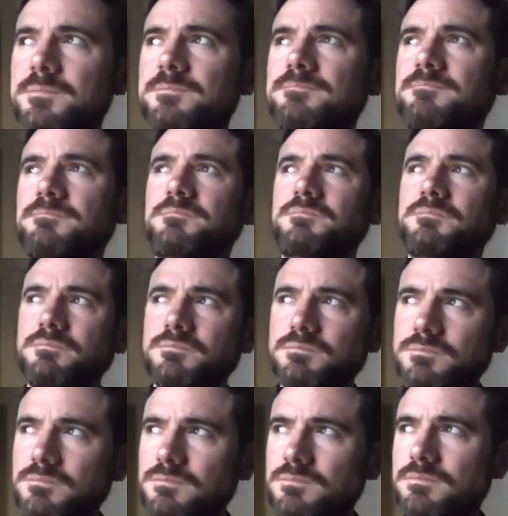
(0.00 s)

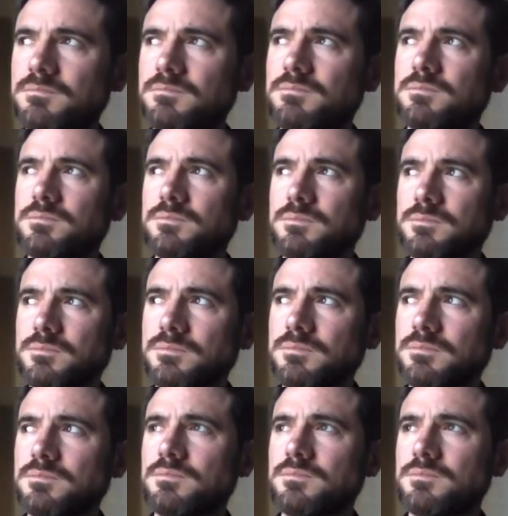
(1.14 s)

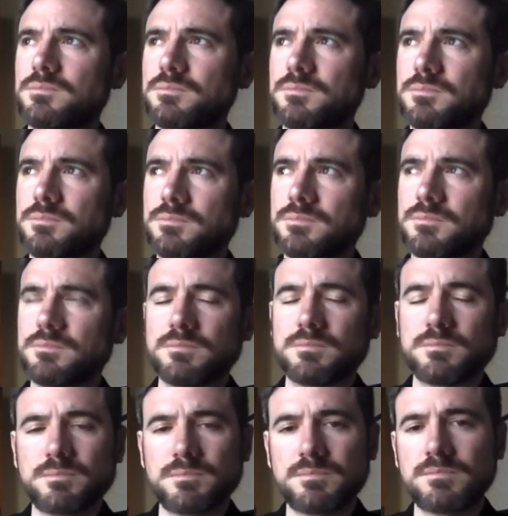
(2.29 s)

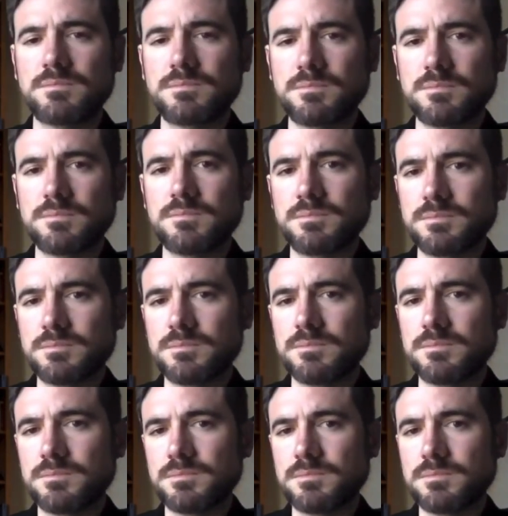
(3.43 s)

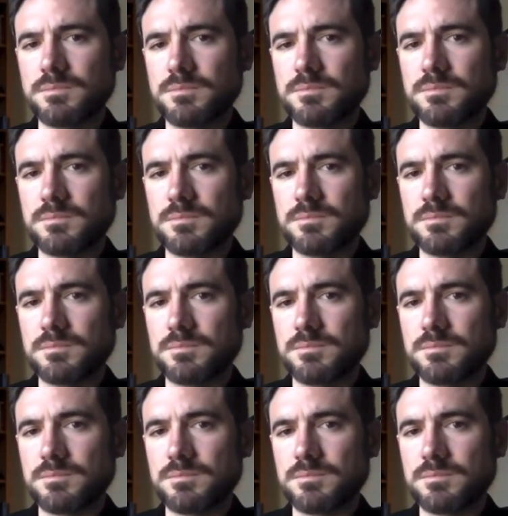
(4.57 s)
The person shown says nothing.